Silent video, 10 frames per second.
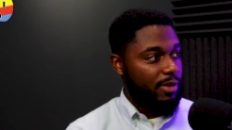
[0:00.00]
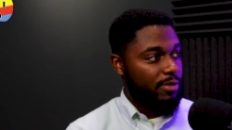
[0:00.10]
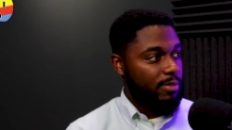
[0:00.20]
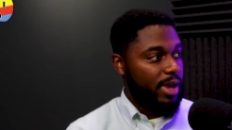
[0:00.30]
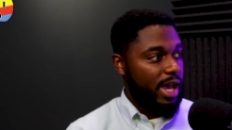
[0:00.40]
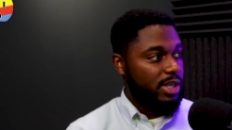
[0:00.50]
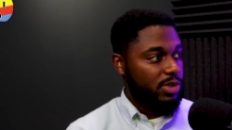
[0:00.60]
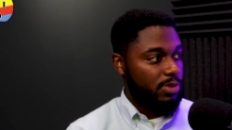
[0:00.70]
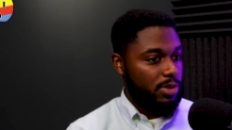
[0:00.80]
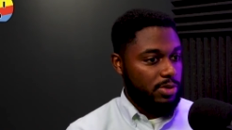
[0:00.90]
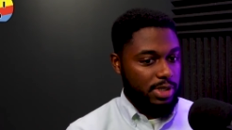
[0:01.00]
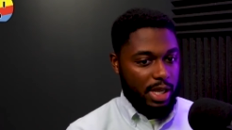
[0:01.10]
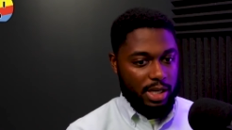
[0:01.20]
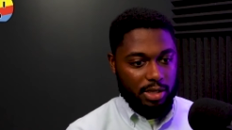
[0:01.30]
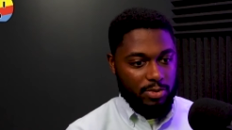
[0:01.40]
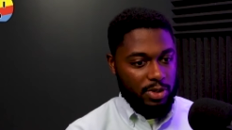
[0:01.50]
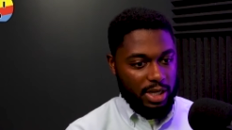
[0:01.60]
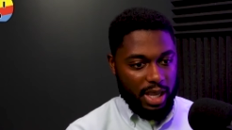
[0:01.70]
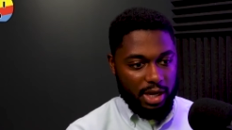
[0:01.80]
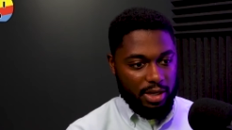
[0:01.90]
from past roles, like
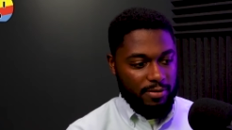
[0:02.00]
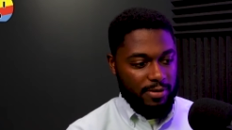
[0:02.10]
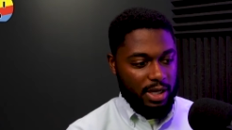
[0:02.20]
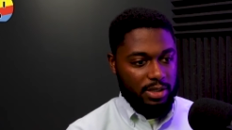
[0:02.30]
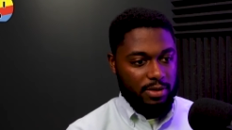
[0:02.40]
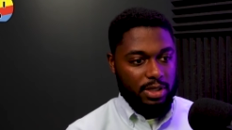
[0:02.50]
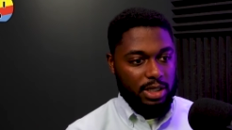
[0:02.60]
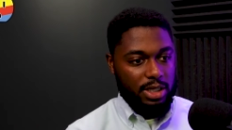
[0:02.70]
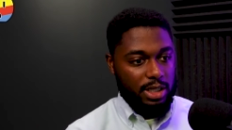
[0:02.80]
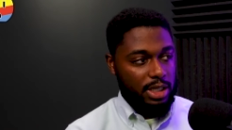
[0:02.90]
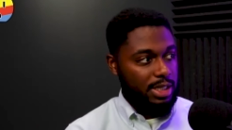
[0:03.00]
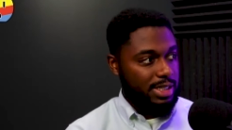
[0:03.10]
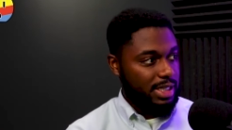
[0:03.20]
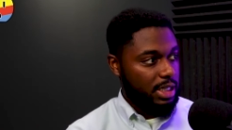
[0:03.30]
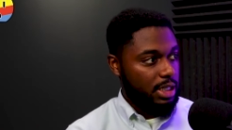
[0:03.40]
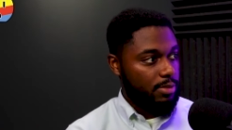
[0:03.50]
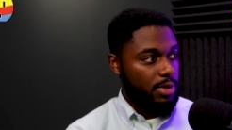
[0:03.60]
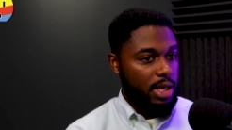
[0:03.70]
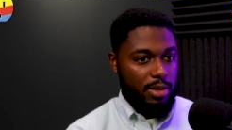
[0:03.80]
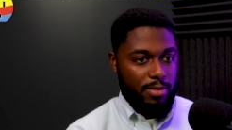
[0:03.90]
communicating effectively, leading a team,
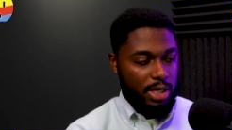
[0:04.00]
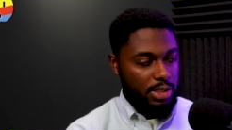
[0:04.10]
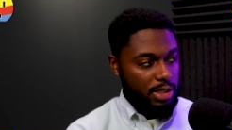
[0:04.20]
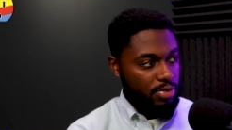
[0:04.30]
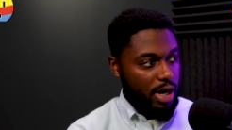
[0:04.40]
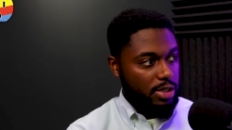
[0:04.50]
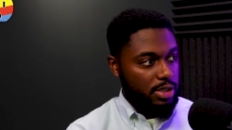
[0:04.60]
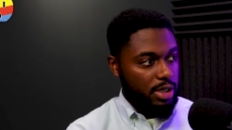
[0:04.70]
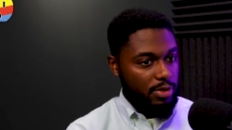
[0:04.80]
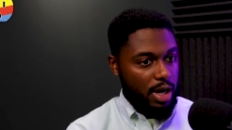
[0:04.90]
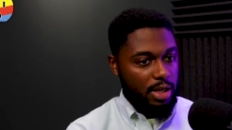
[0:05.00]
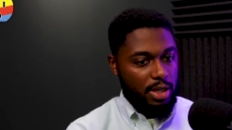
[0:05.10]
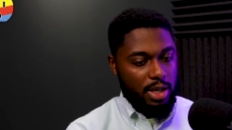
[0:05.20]
managing a project, right?